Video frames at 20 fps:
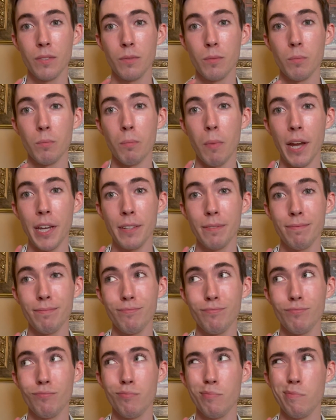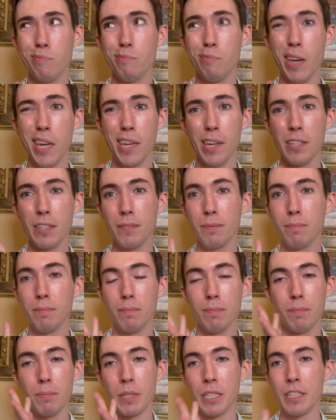might make
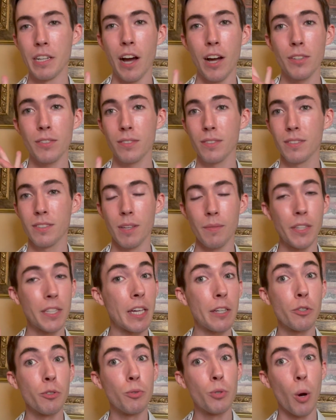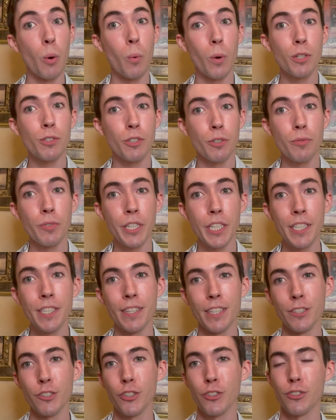it be not something that you don't want to read,
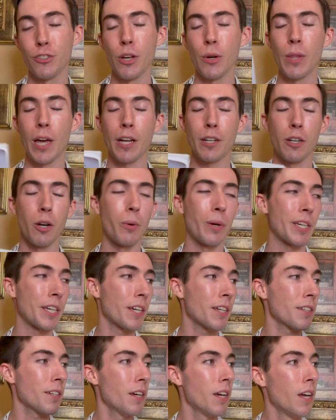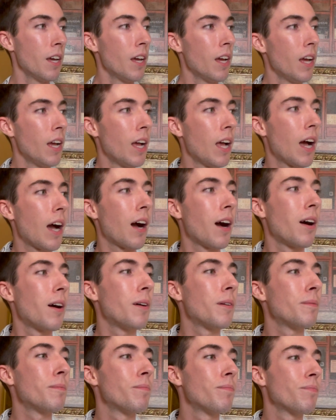then just know that going in.
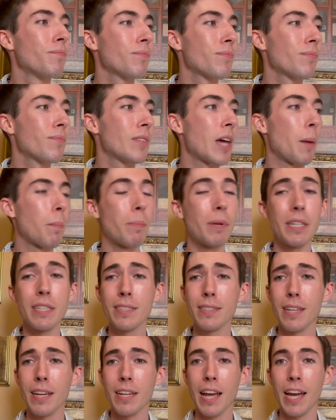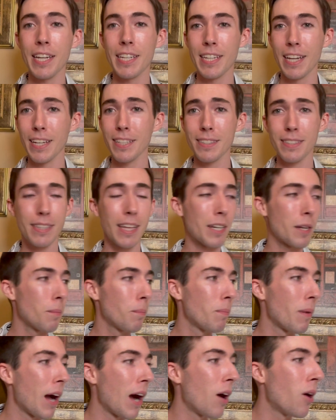That being said, I guess that
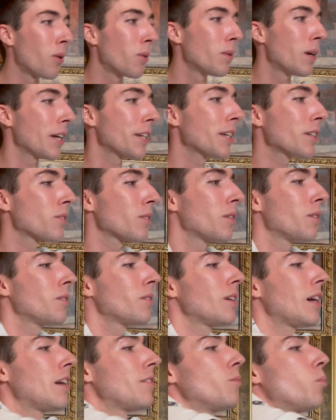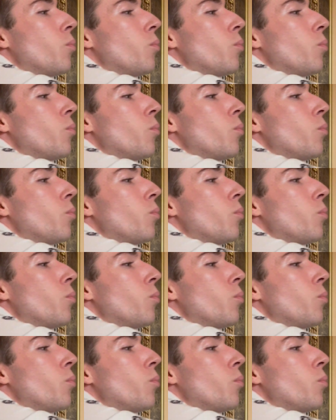about, I guess I'll have